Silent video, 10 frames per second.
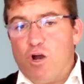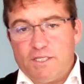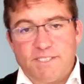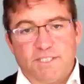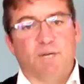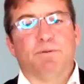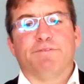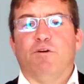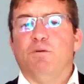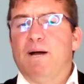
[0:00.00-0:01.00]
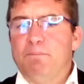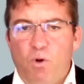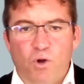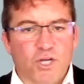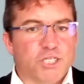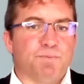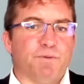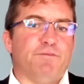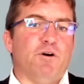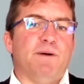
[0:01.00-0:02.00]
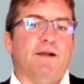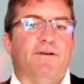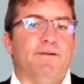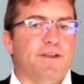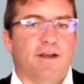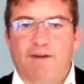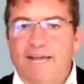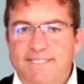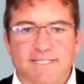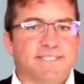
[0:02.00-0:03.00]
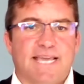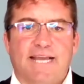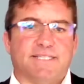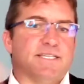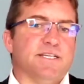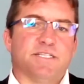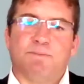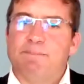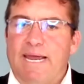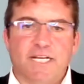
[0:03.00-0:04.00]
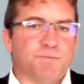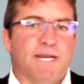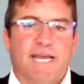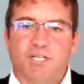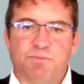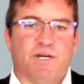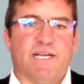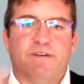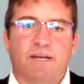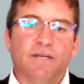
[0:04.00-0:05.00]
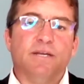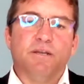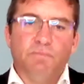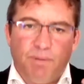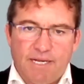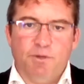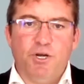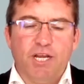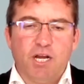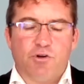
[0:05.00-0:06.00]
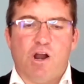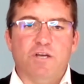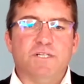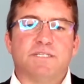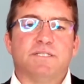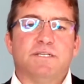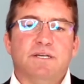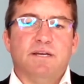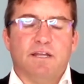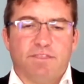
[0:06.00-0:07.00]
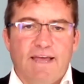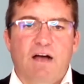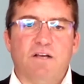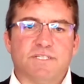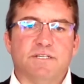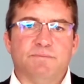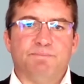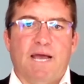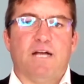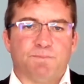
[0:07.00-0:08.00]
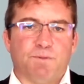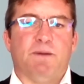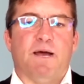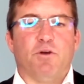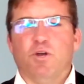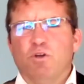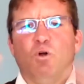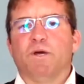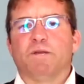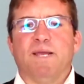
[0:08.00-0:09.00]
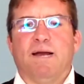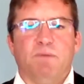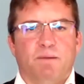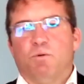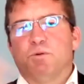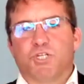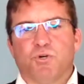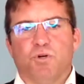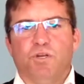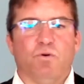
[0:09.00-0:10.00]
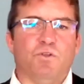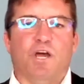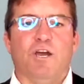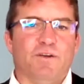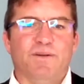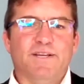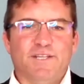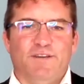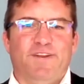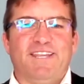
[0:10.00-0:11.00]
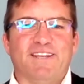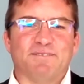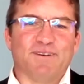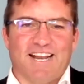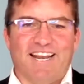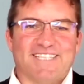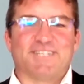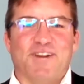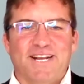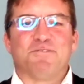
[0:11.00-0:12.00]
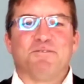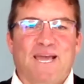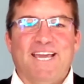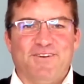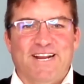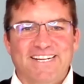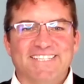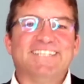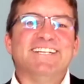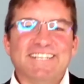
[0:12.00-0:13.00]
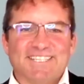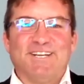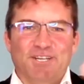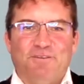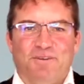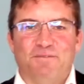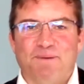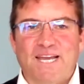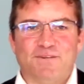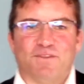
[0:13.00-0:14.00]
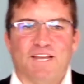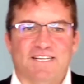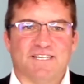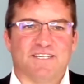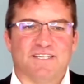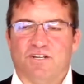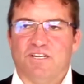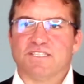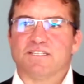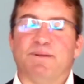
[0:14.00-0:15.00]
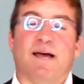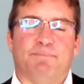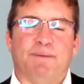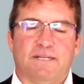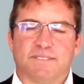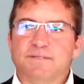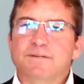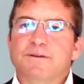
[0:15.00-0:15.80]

costs, so before my mortgage, before my rates and taxes, my management agent, whatever, but I'm earning gross £1,000 per month. Are you all with me? I'm almost sure you all know. You've either collected rent or paid rent. So you paid your £1,000.